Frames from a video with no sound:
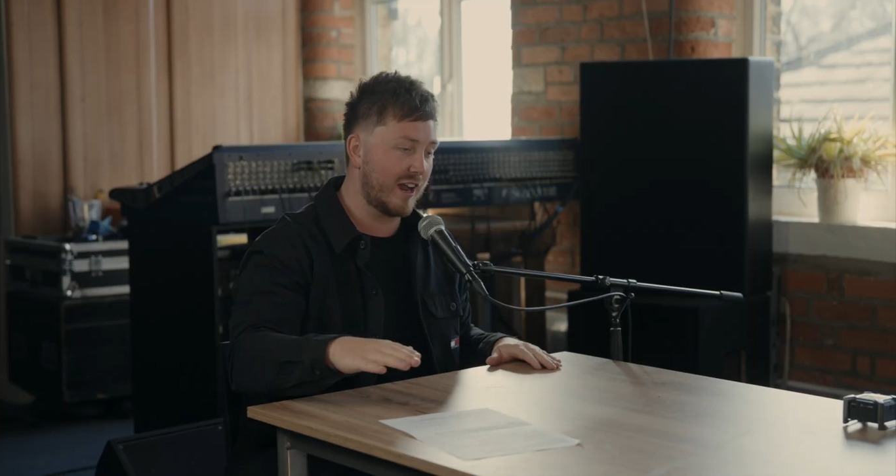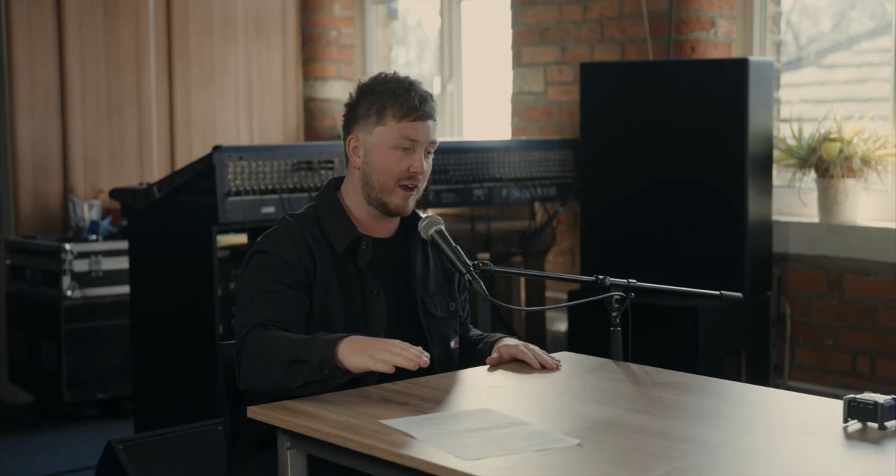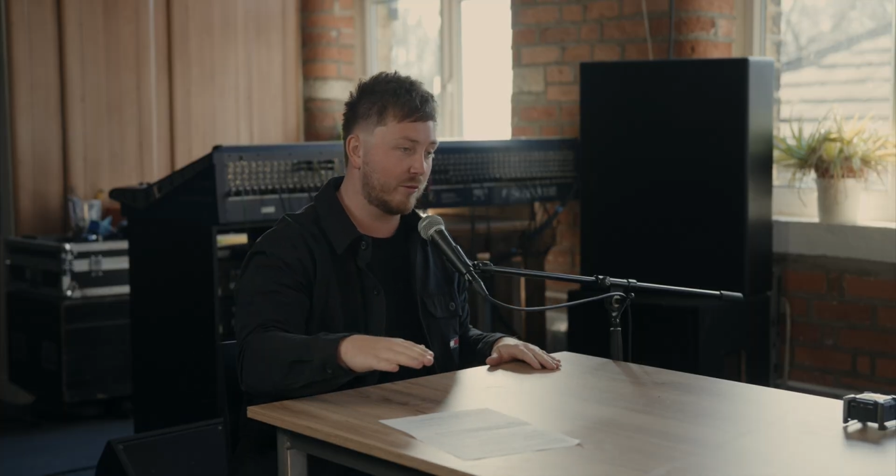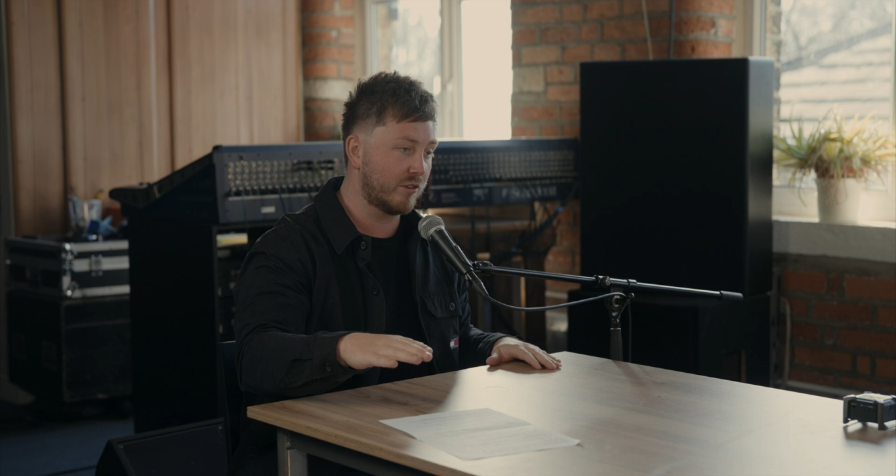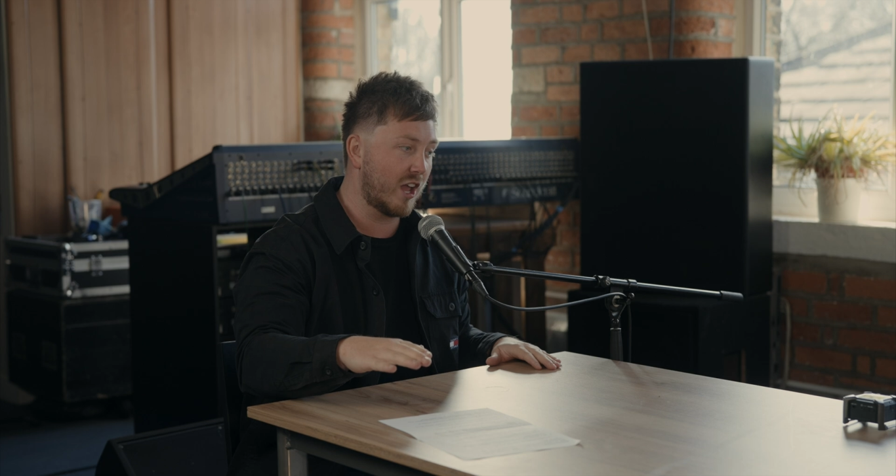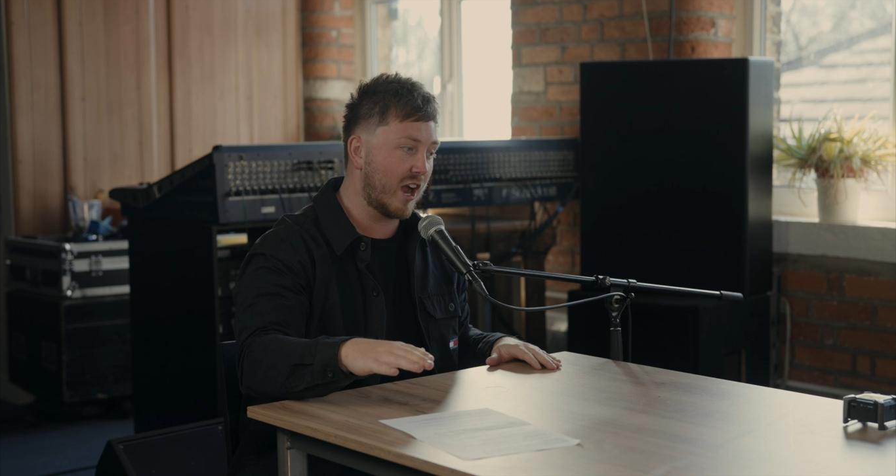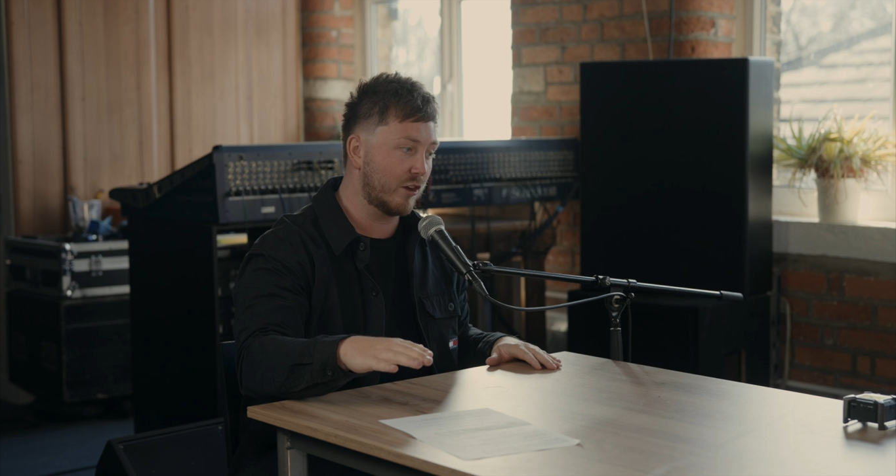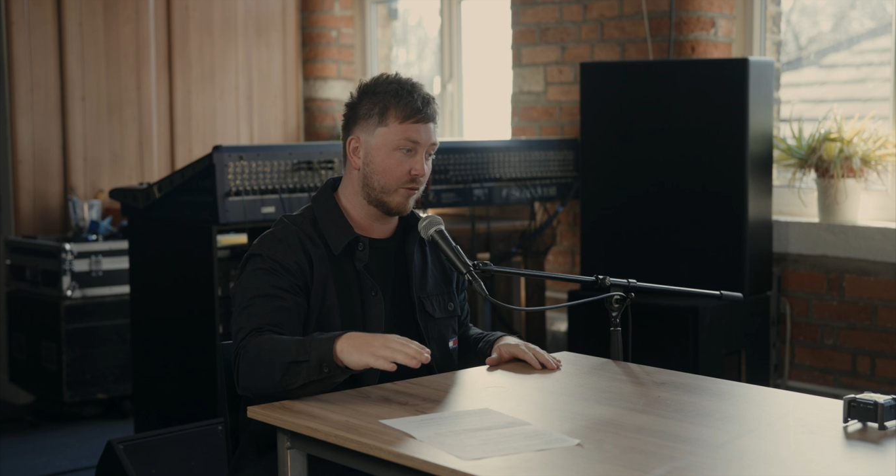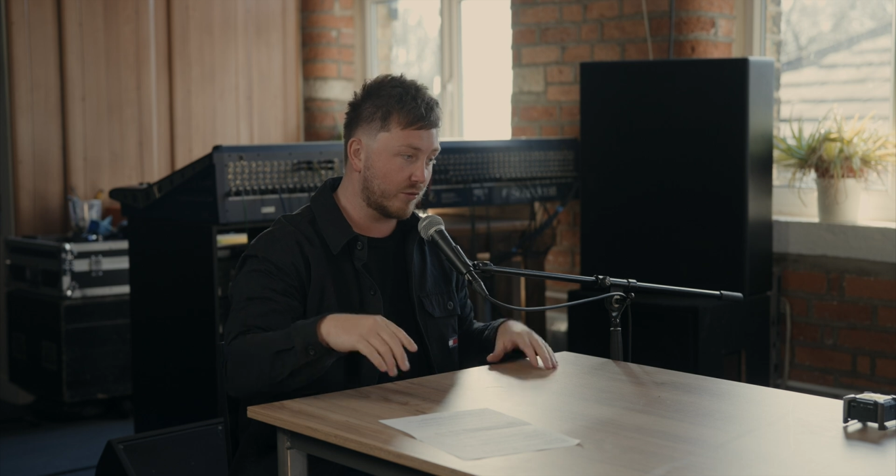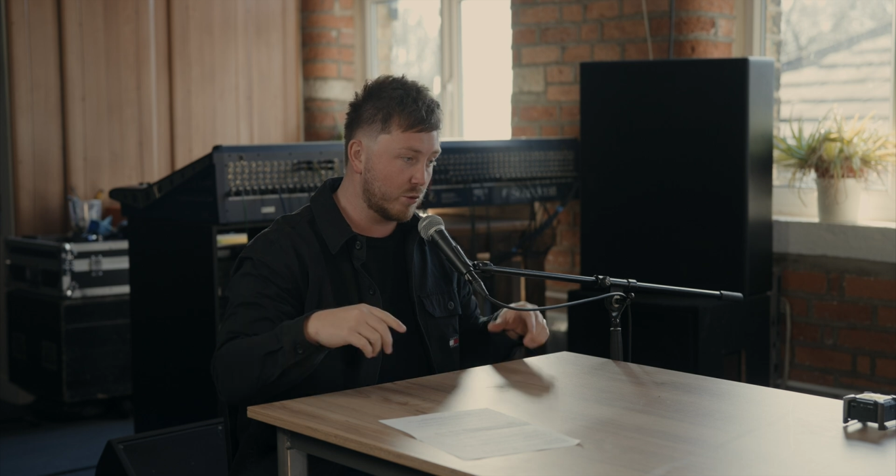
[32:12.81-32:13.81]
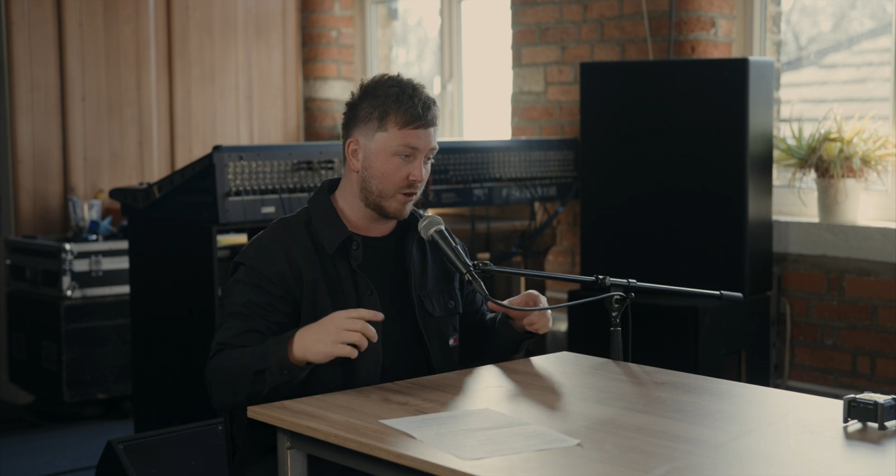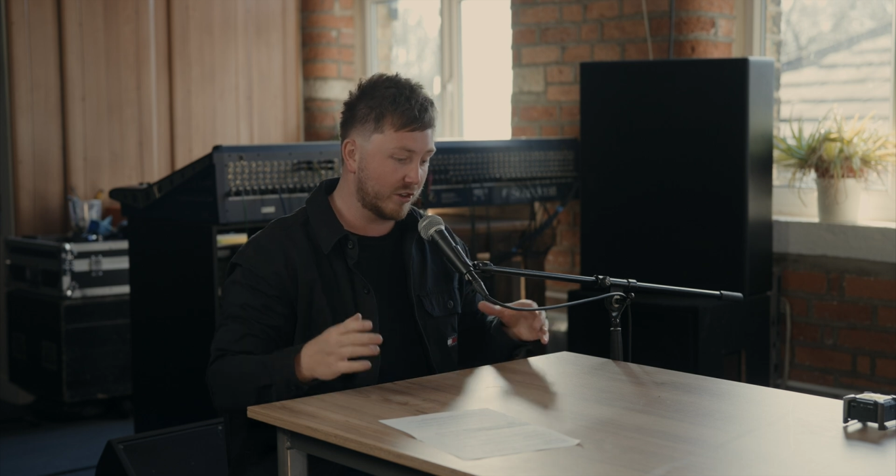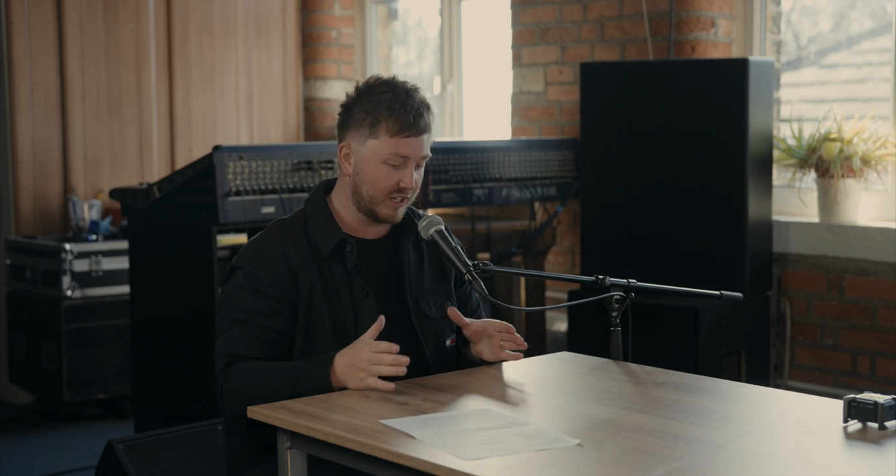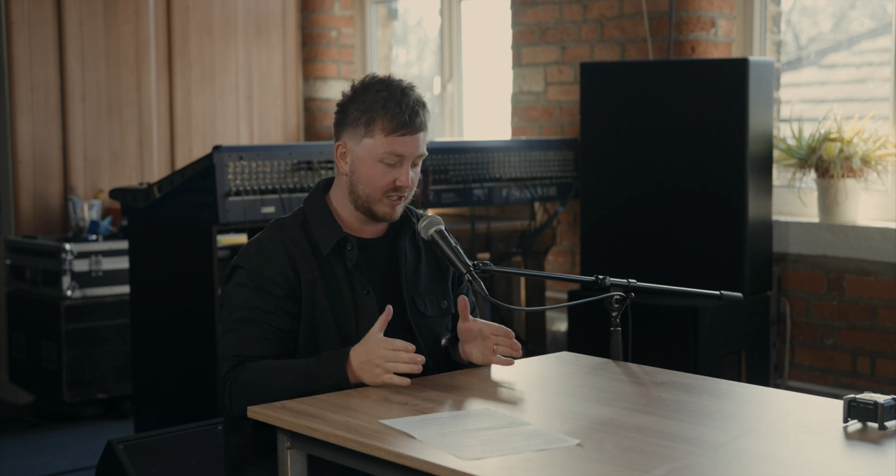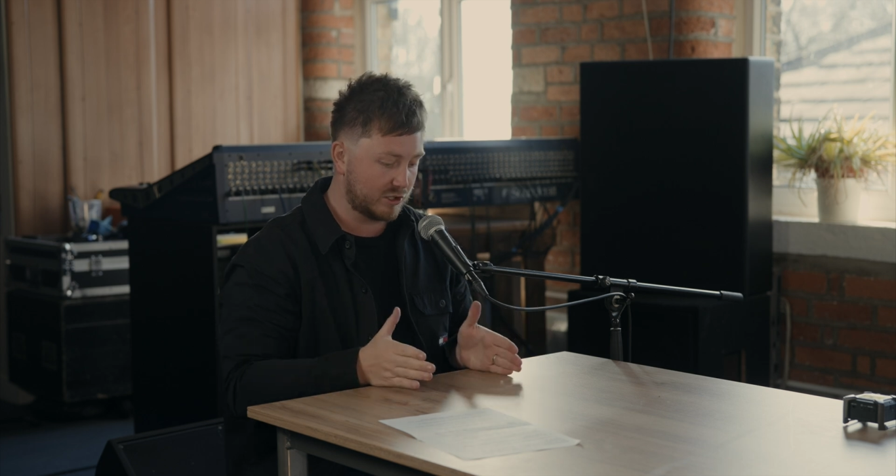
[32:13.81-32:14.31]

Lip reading: down the aisle through one of these